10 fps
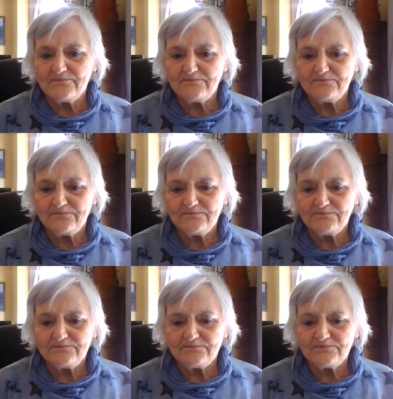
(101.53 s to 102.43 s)

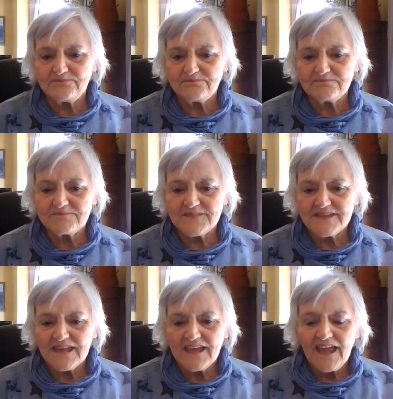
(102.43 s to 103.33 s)

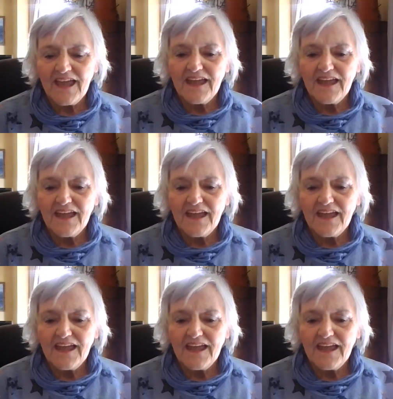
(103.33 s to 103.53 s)
Nobody speaks.